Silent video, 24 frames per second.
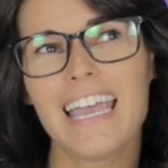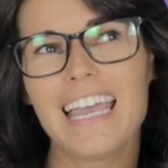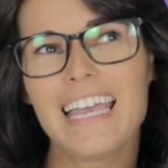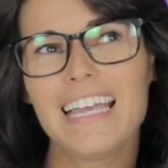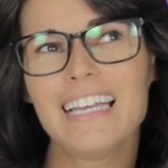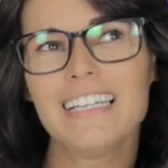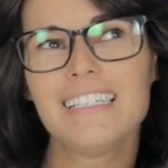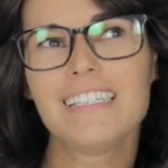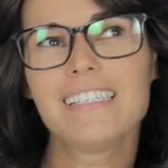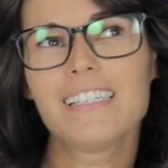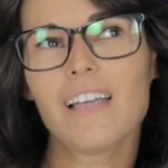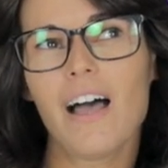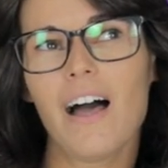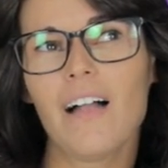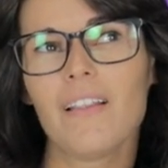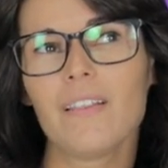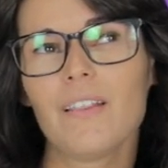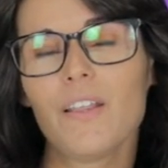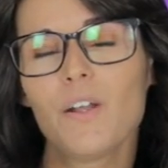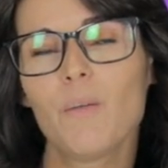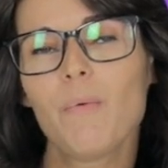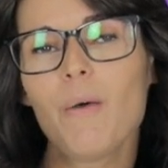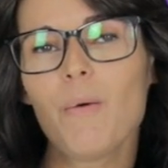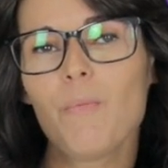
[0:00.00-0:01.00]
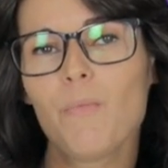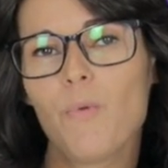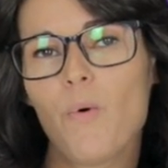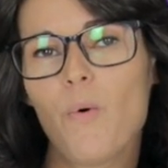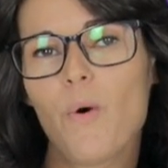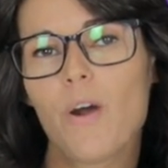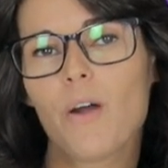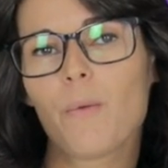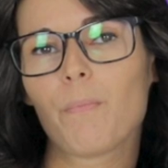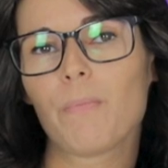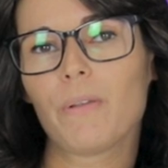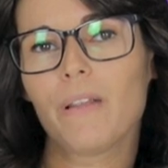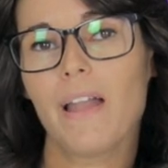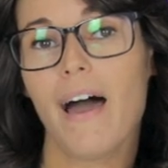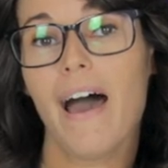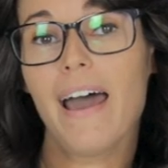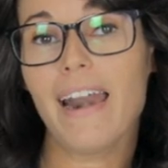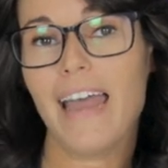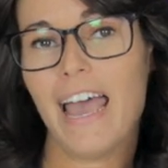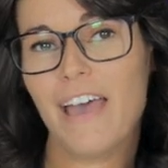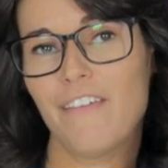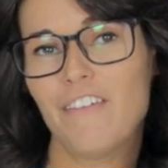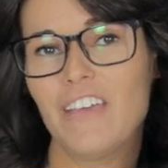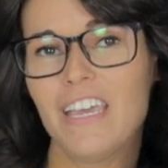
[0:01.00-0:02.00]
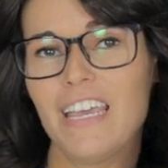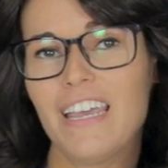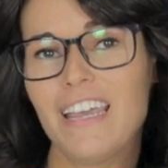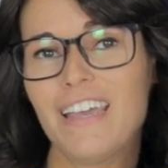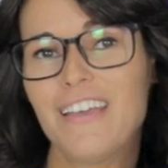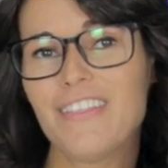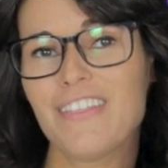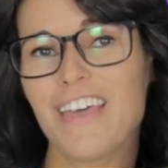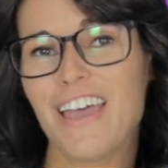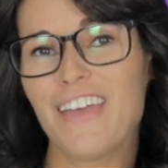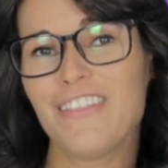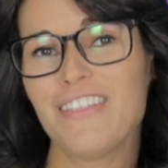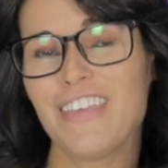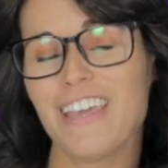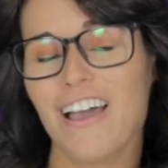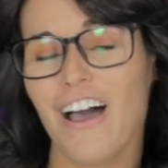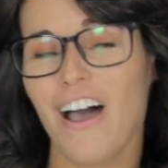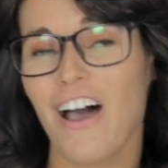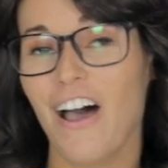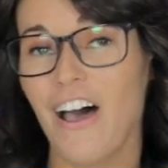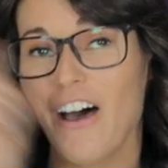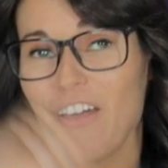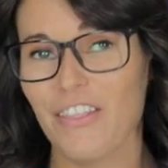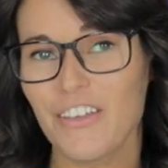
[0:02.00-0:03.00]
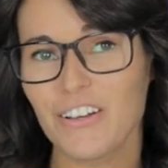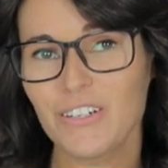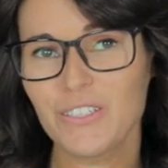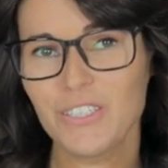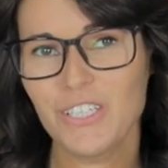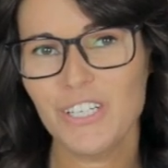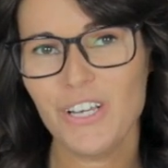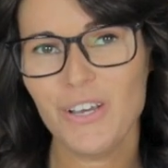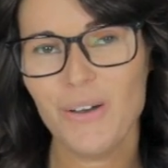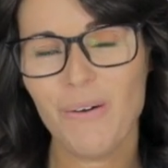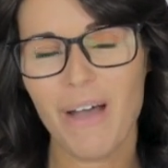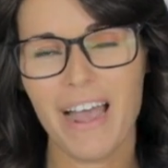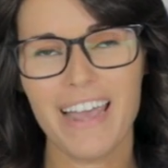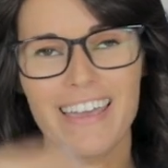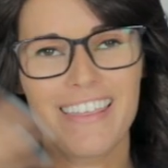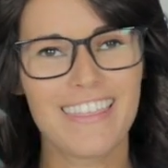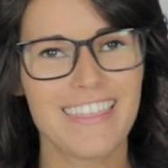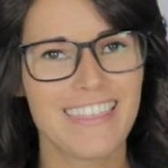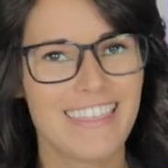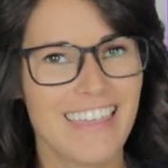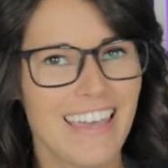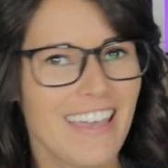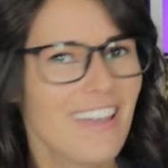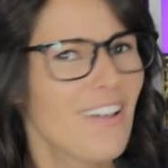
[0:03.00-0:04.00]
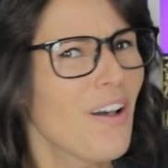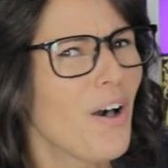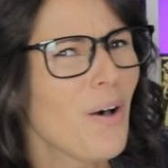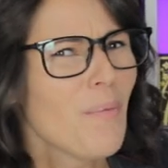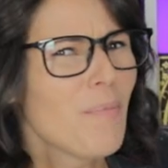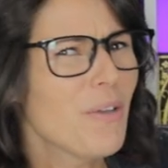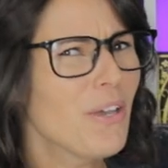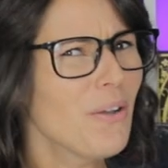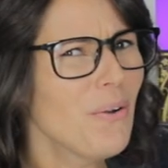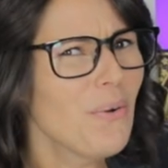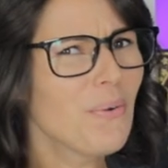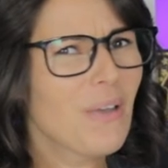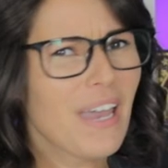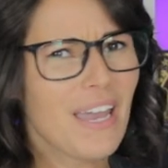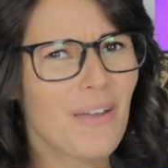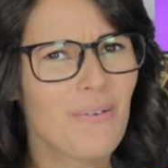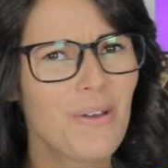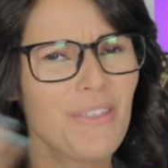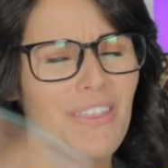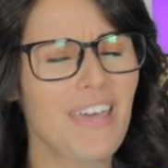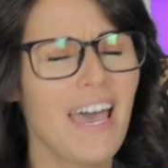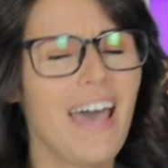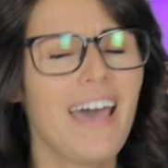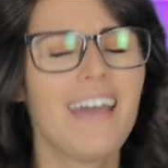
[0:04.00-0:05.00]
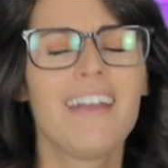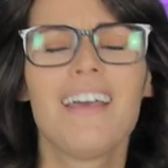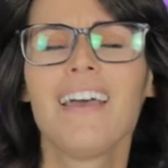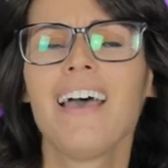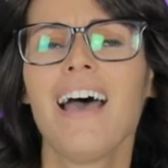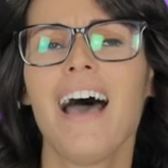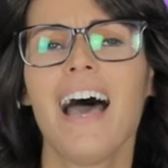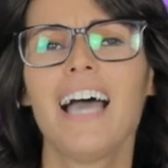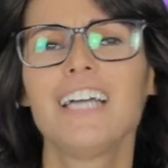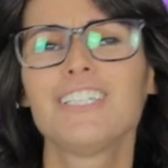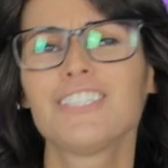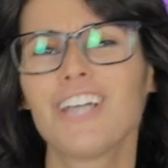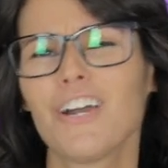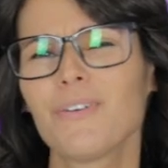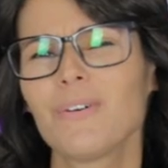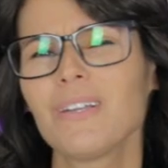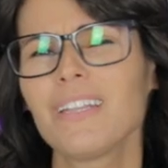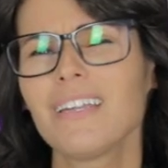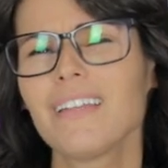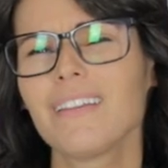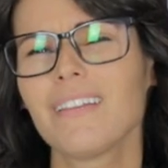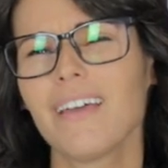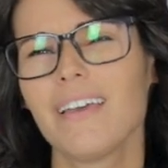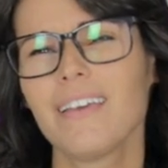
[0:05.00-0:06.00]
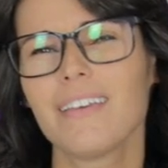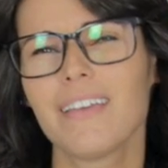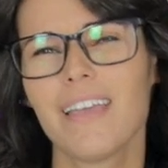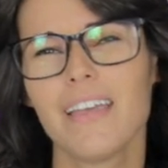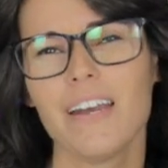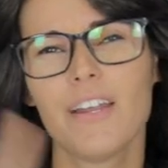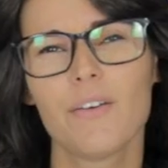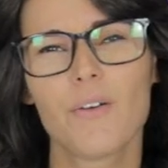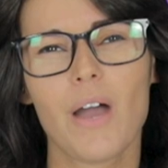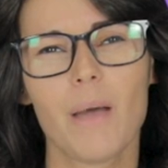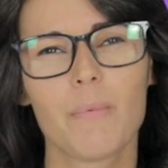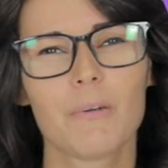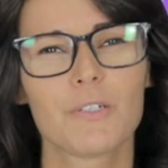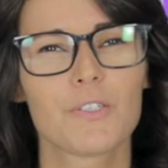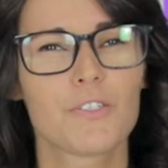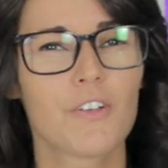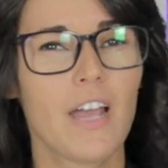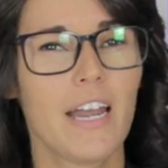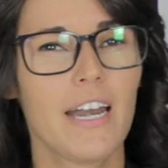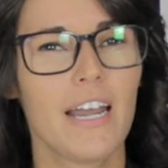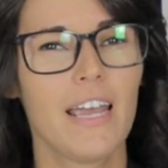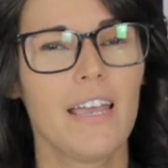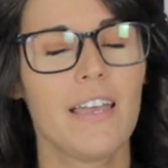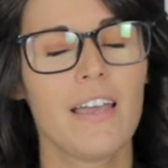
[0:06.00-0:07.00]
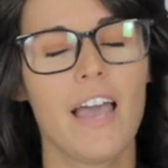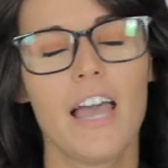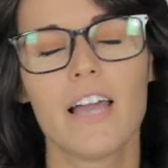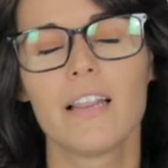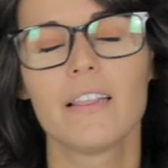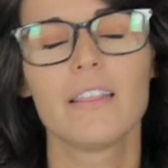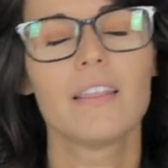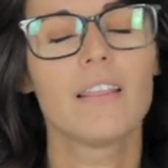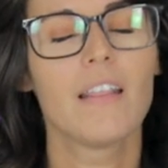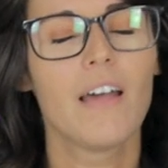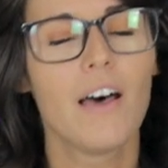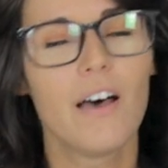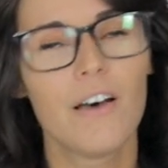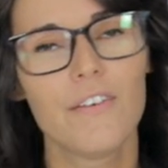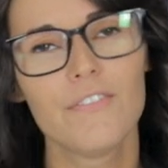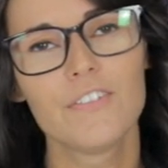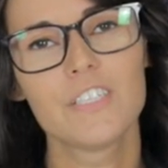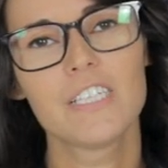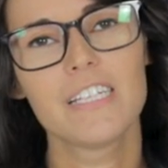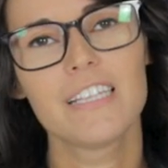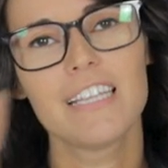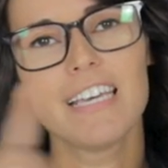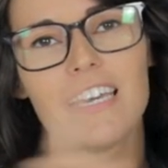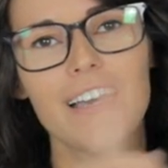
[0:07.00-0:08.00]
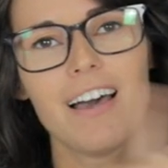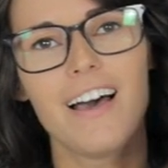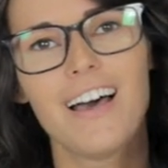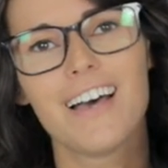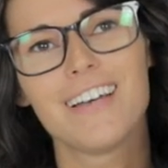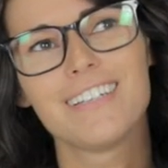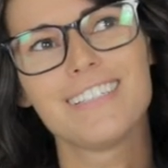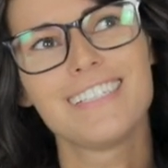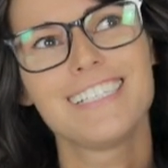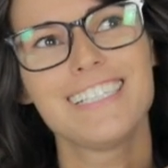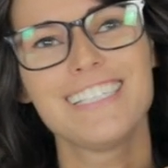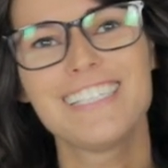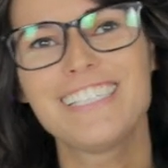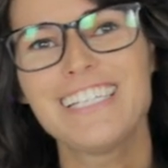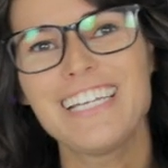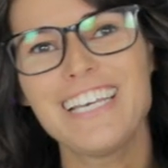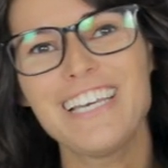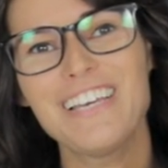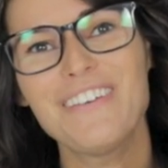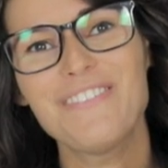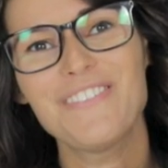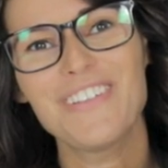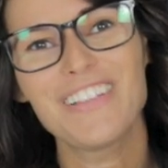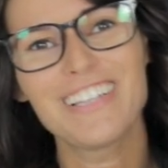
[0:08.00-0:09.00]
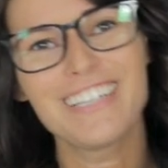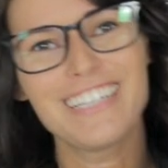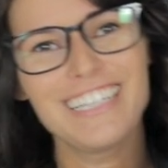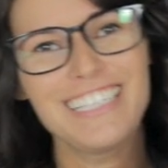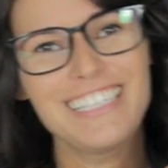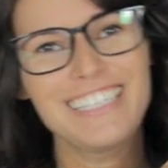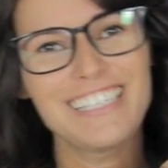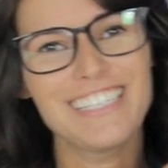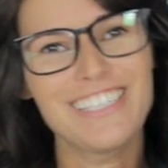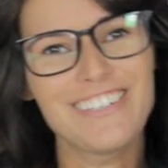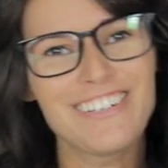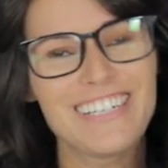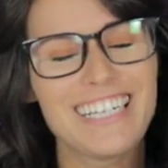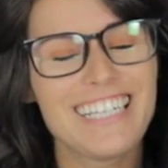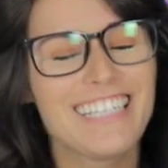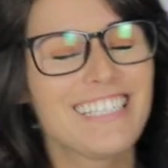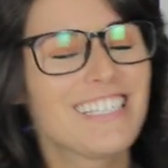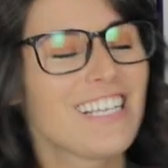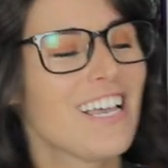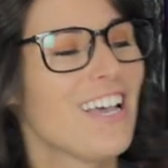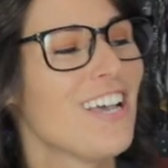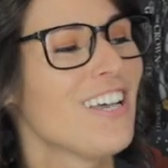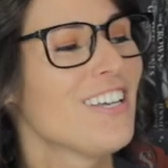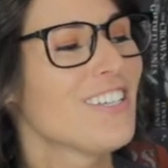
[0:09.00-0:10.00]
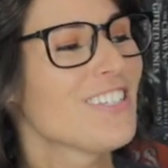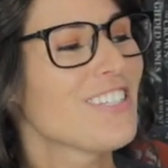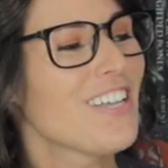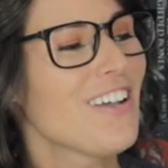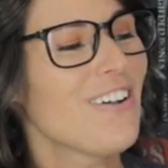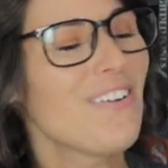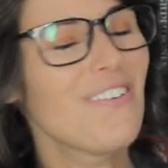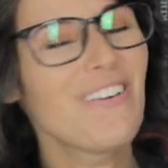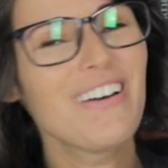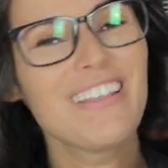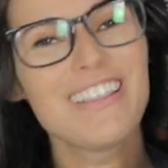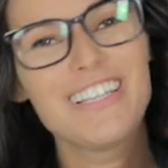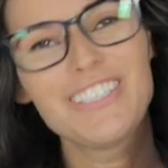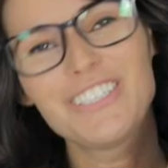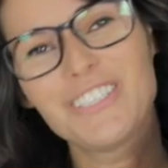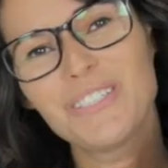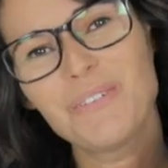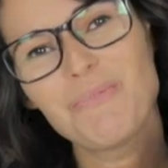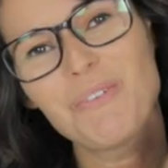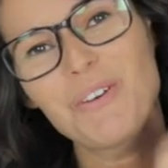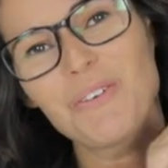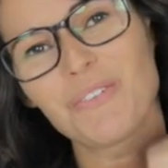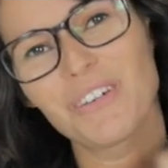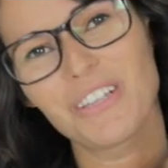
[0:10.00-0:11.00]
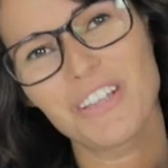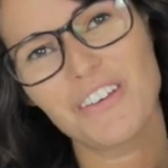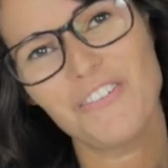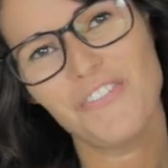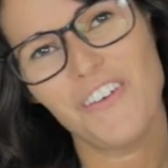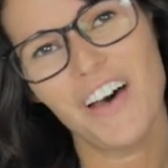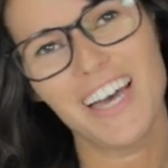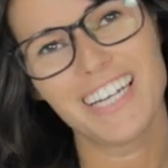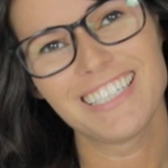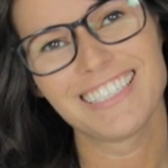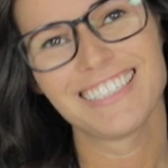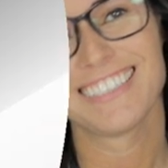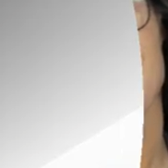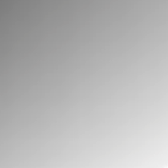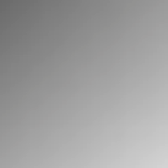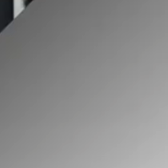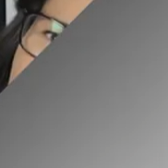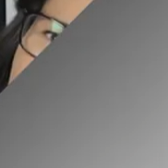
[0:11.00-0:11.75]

is a little bit more plot heavy than the other two. I think I'll be okay with that. I generally like Katee Robert's writing. I loved the Disney Villainous series. So this should be really fun.